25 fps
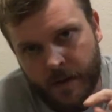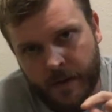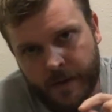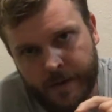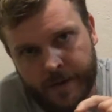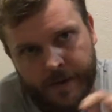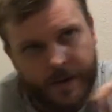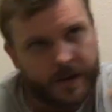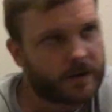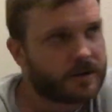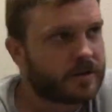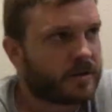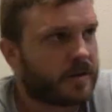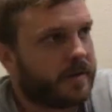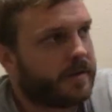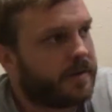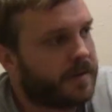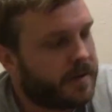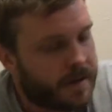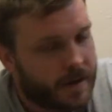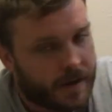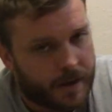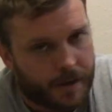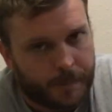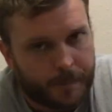Here's the
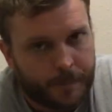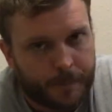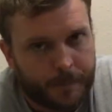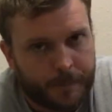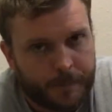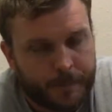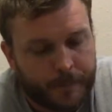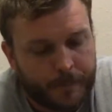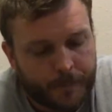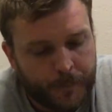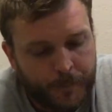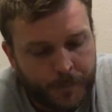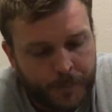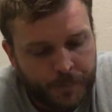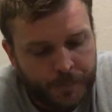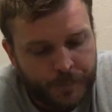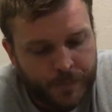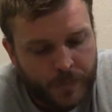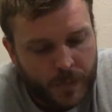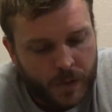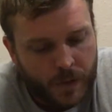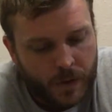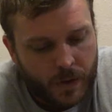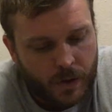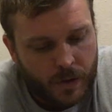thing.
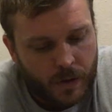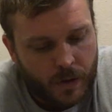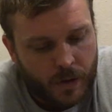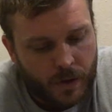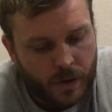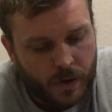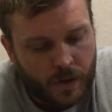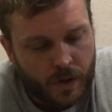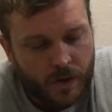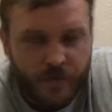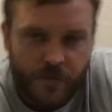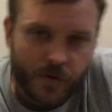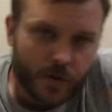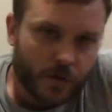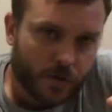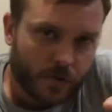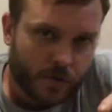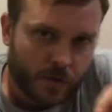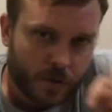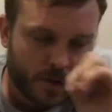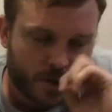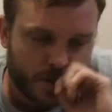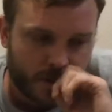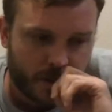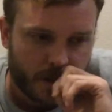If you're a
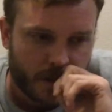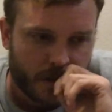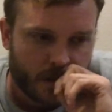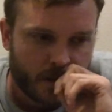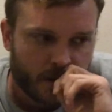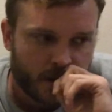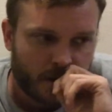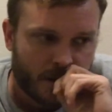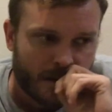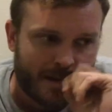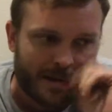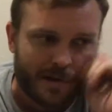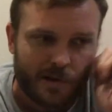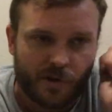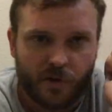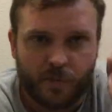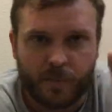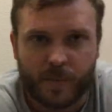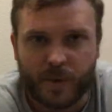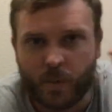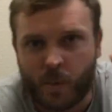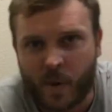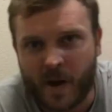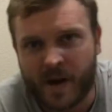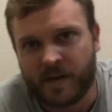Christian, you've
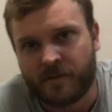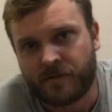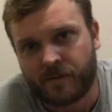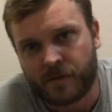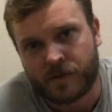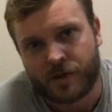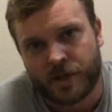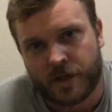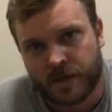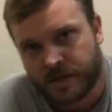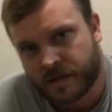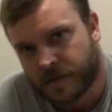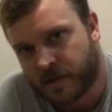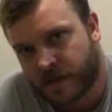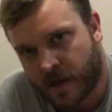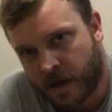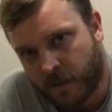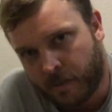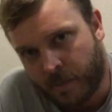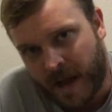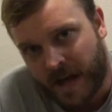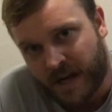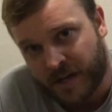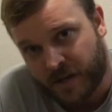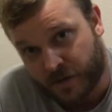been waiting for Jesus to come
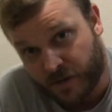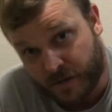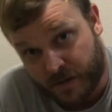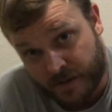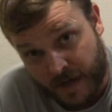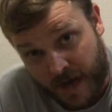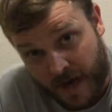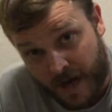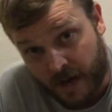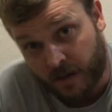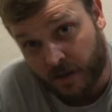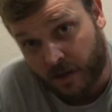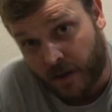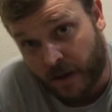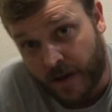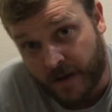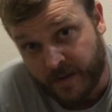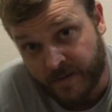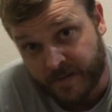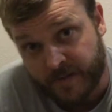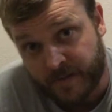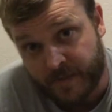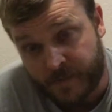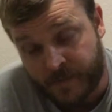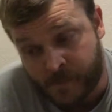back your entire
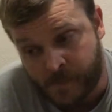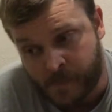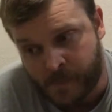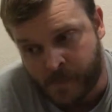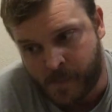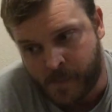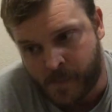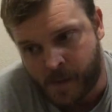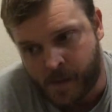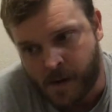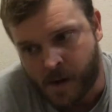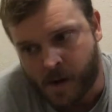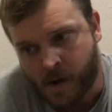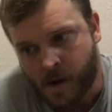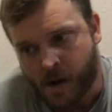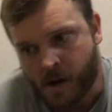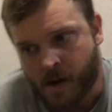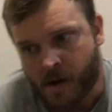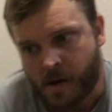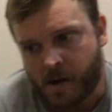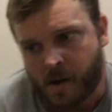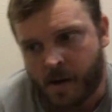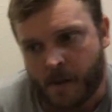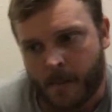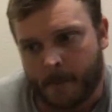life.
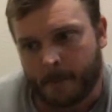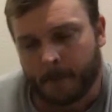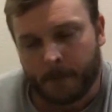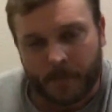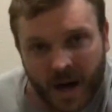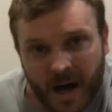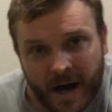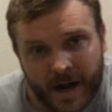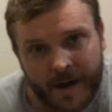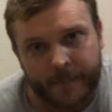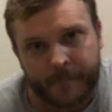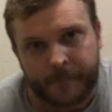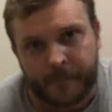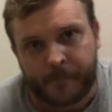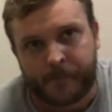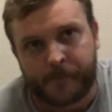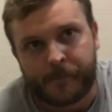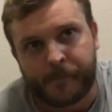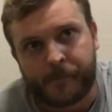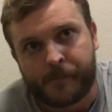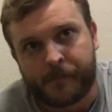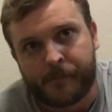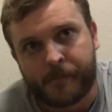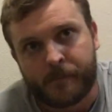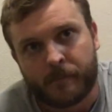But
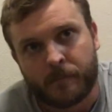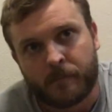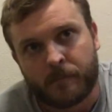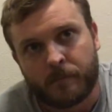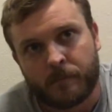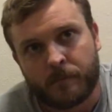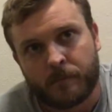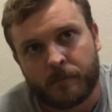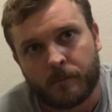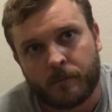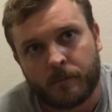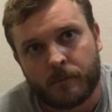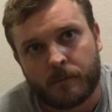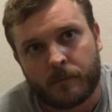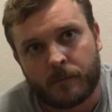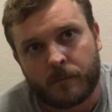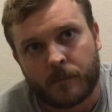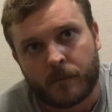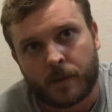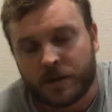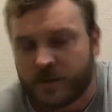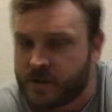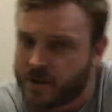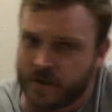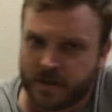
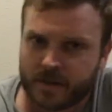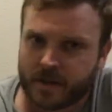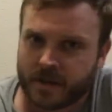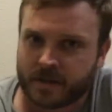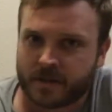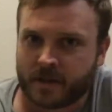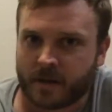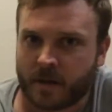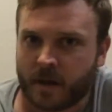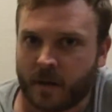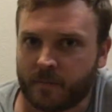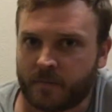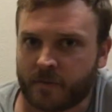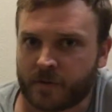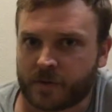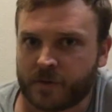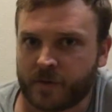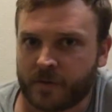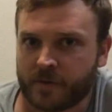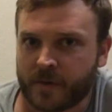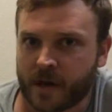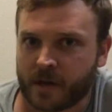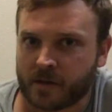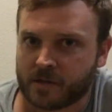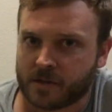Jesus hasn't come for
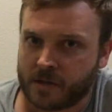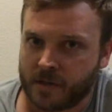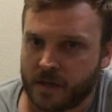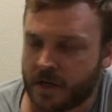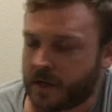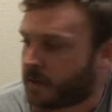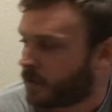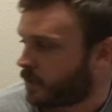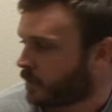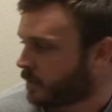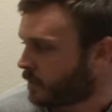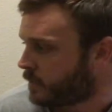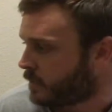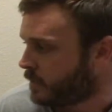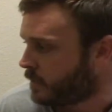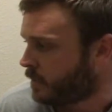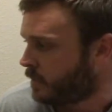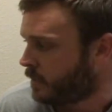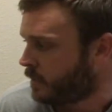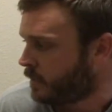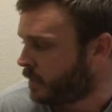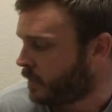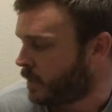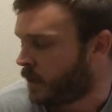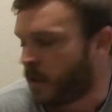2,000 years.
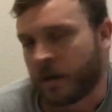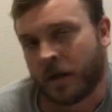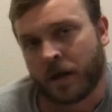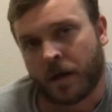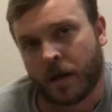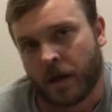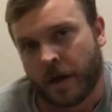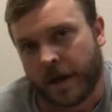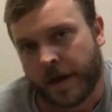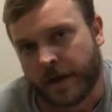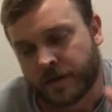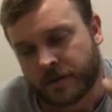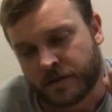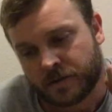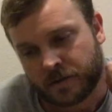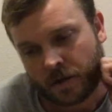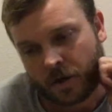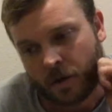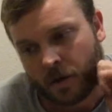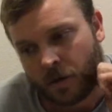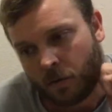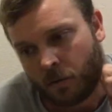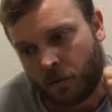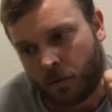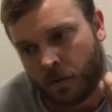And
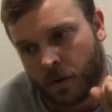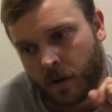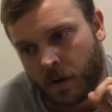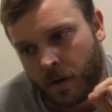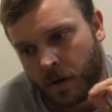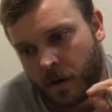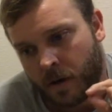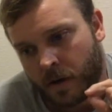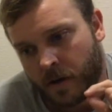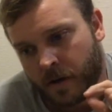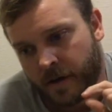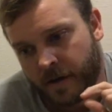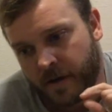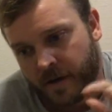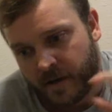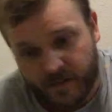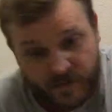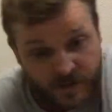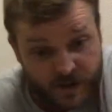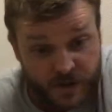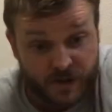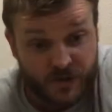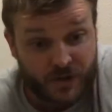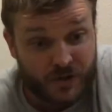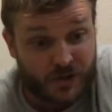so if
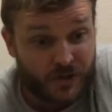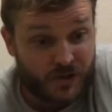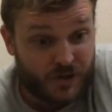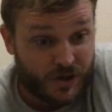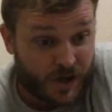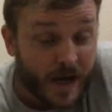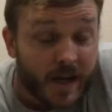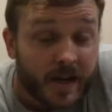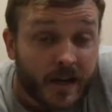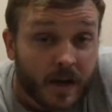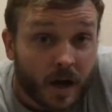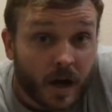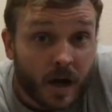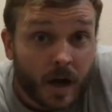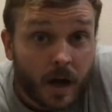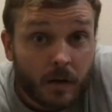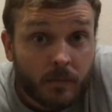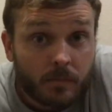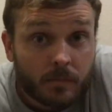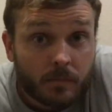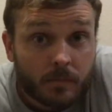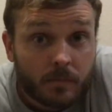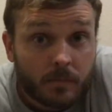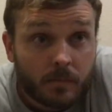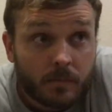Jesus did
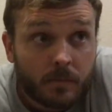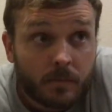come,